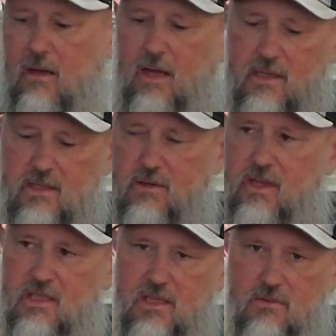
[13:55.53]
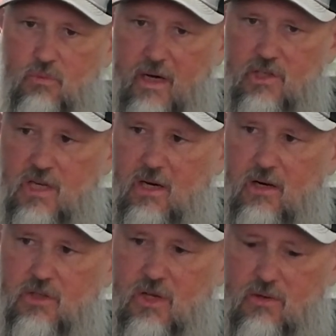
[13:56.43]
Okay, so this wrench
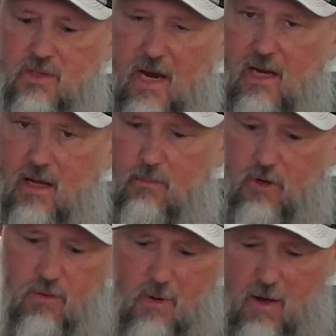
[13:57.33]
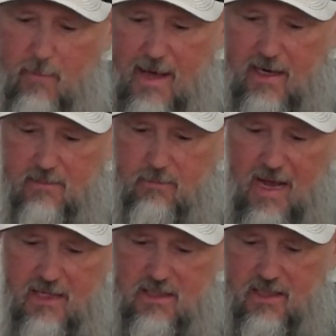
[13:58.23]
here is going to take up room all
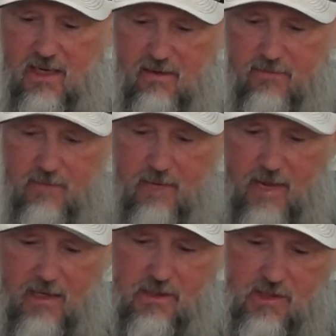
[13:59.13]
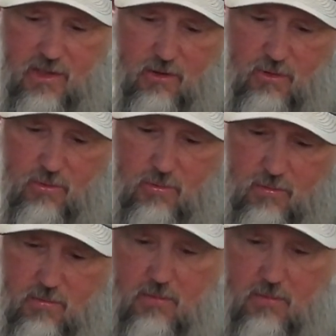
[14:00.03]
by itself next to